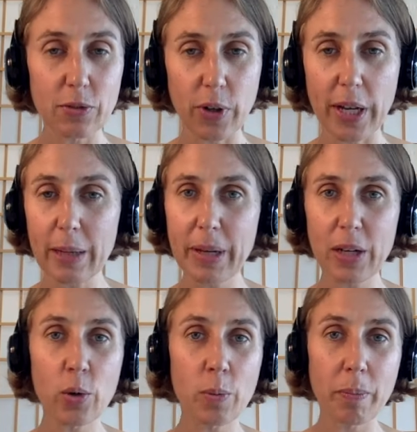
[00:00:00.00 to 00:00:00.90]
for anybody
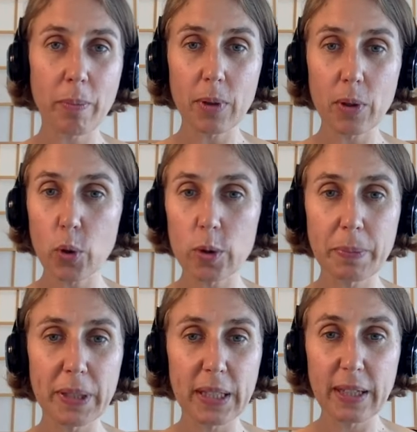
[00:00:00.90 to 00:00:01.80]
who's
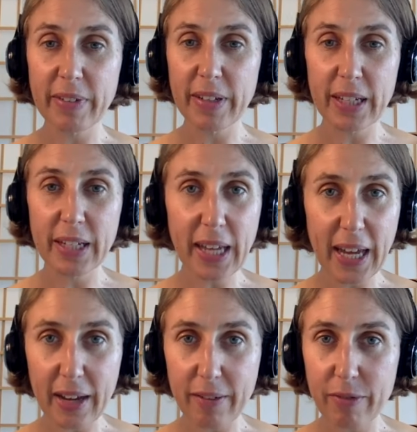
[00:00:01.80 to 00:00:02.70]
been living in a
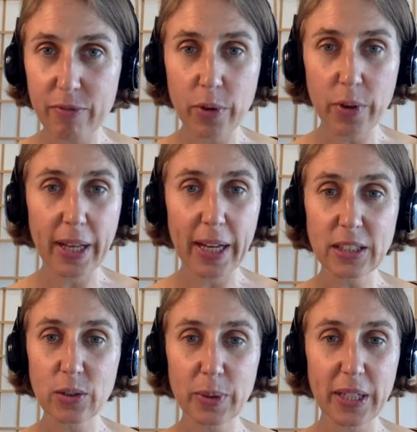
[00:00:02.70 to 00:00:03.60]
cave for the
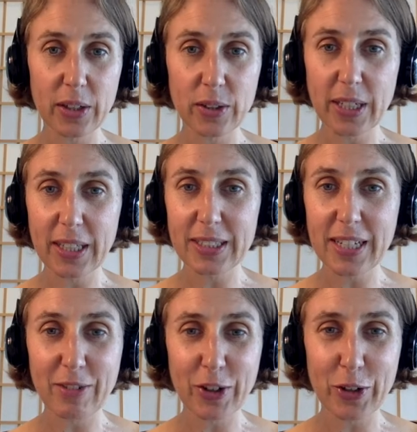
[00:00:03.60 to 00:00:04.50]
last 3 years and has
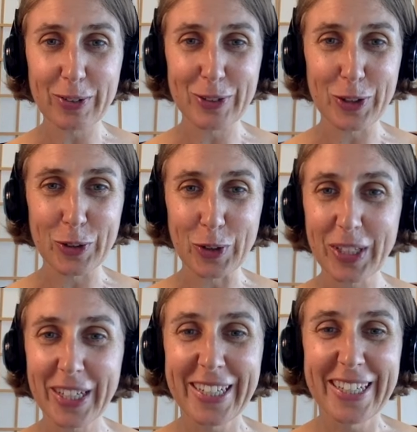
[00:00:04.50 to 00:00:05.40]
never heard of Doodle.